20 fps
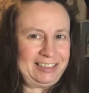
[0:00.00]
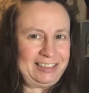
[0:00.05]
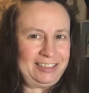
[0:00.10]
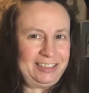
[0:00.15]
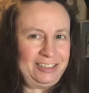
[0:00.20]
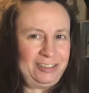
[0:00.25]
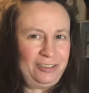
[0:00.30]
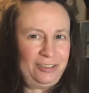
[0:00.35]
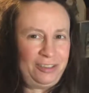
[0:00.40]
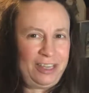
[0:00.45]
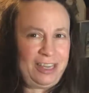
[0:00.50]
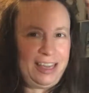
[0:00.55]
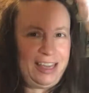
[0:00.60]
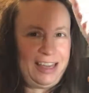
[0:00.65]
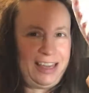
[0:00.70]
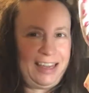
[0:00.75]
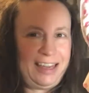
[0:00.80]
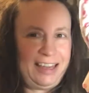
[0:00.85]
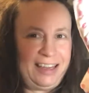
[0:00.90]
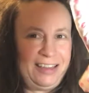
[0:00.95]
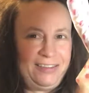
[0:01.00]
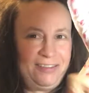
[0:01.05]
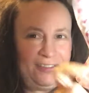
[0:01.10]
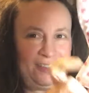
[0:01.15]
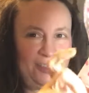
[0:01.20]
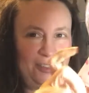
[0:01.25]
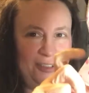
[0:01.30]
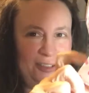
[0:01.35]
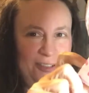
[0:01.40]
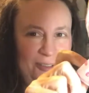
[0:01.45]
Okay,
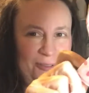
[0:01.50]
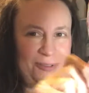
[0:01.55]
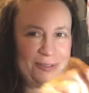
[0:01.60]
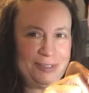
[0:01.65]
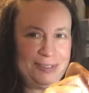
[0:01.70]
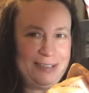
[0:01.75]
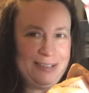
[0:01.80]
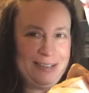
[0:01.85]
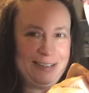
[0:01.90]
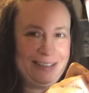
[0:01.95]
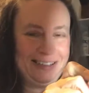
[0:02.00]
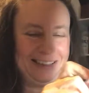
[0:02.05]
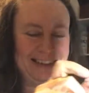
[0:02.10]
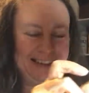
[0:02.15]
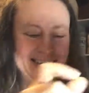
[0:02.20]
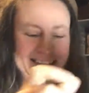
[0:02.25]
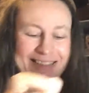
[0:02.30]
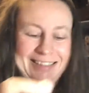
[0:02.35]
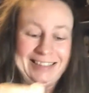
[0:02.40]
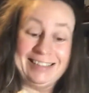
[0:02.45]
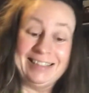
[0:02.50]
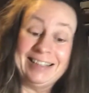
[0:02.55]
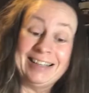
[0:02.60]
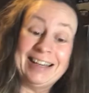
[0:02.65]
first one on.